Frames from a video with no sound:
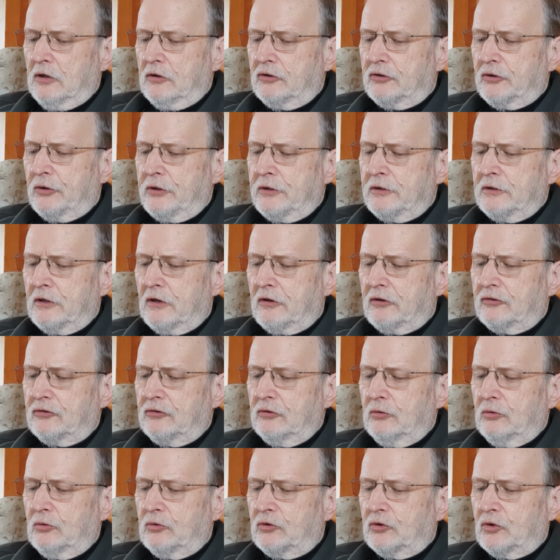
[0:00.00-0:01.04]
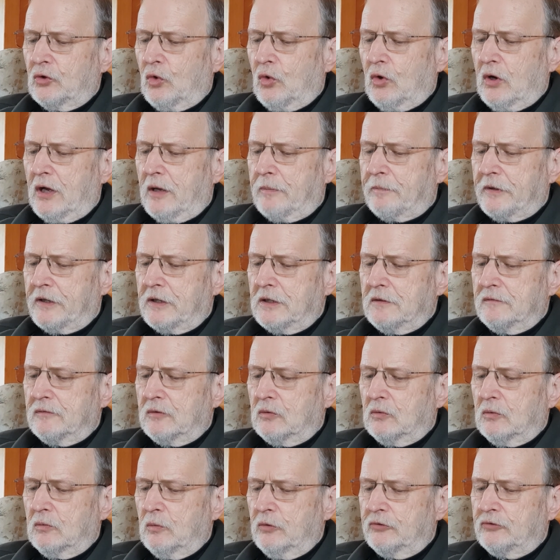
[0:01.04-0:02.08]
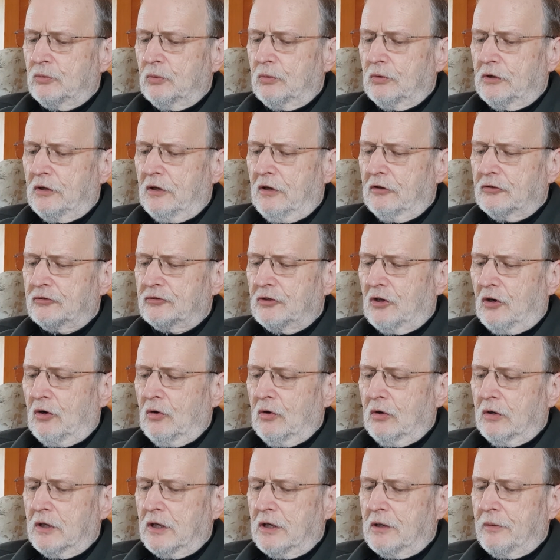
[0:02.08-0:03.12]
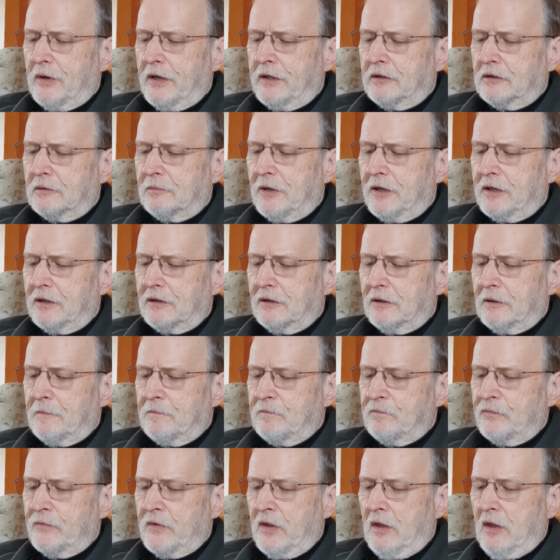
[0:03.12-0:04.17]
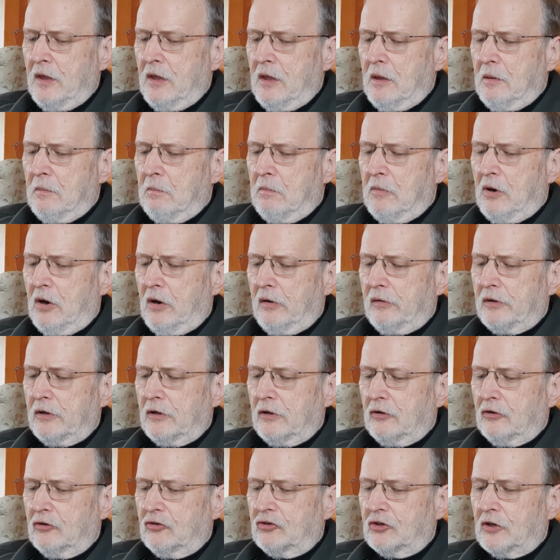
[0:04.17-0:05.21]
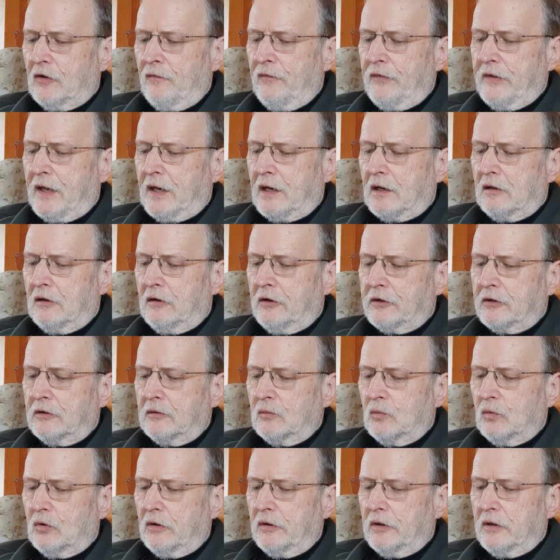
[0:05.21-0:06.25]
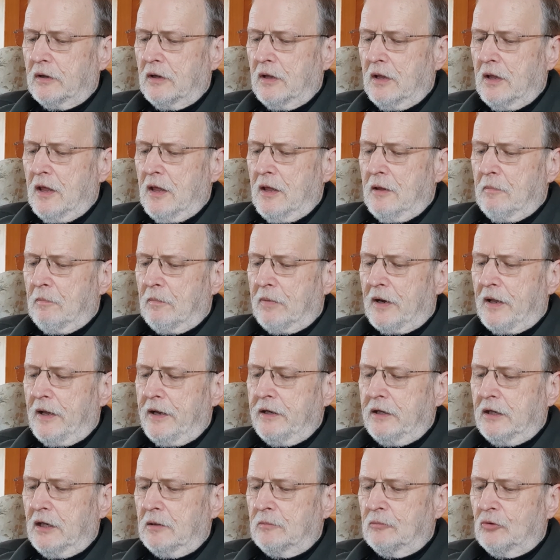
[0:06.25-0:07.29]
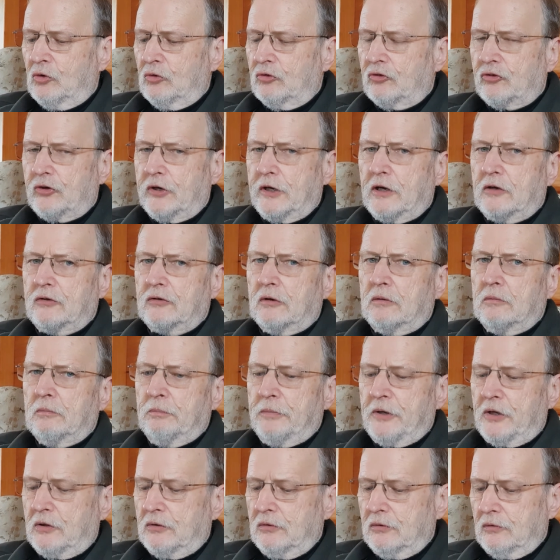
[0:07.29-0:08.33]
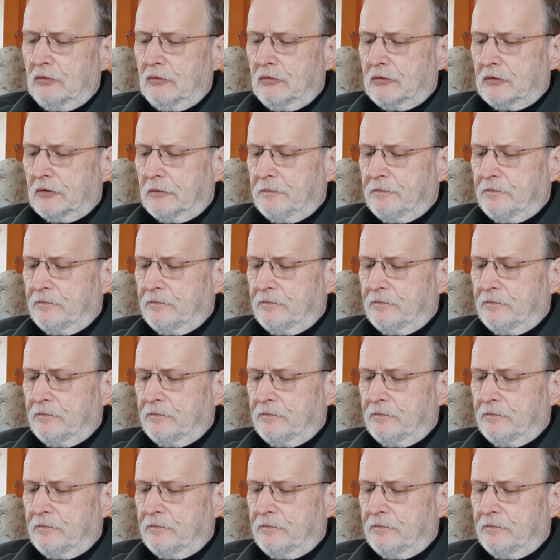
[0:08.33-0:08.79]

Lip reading: Doing thus, you store up evil, which will last long, O Endmaker. Mara, shun the enlightened one. Play no more tricks on bhikkhus.